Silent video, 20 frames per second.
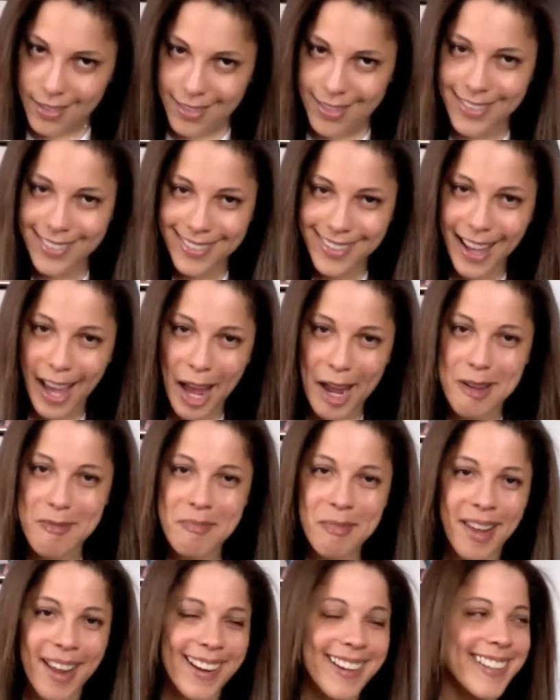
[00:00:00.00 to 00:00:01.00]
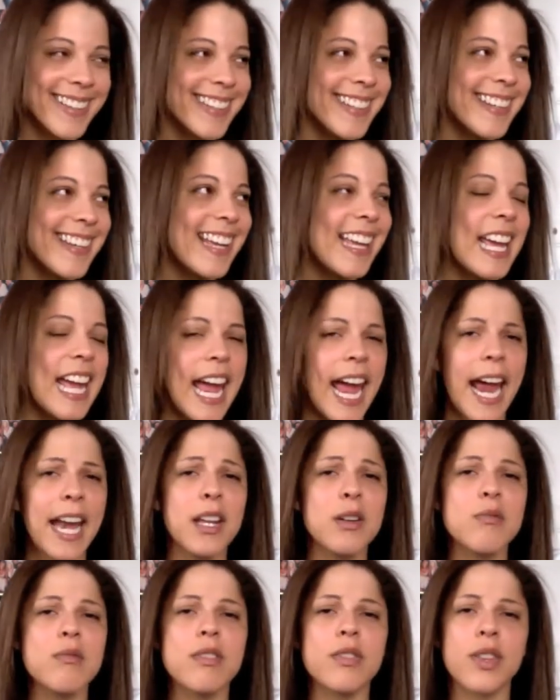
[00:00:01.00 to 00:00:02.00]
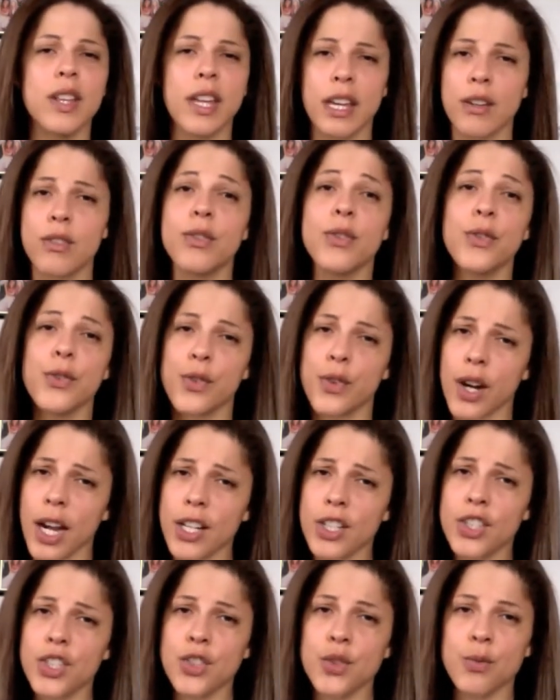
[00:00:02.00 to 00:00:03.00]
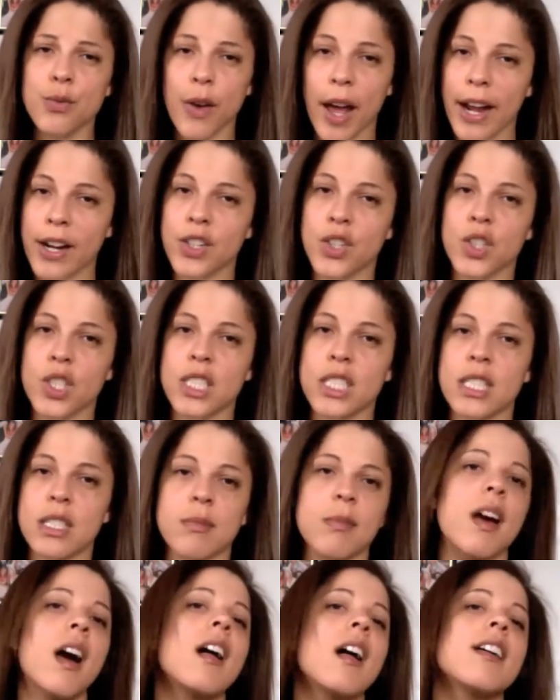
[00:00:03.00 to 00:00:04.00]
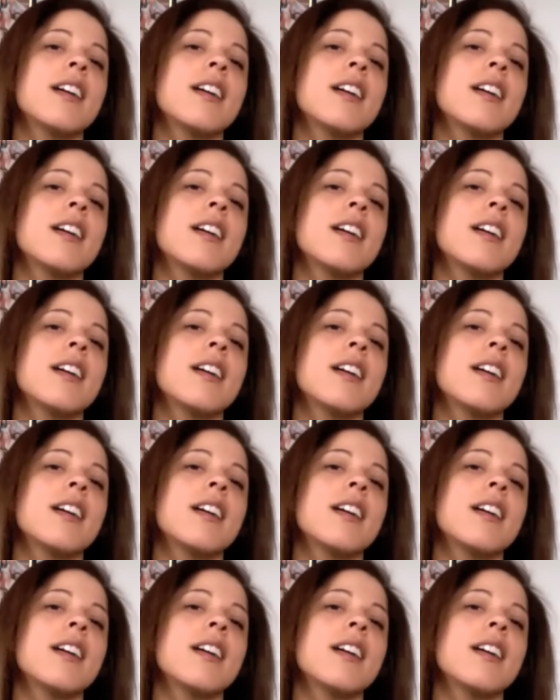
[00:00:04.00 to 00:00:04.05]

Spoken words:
I unpacked it, and it was like fresh factory smell.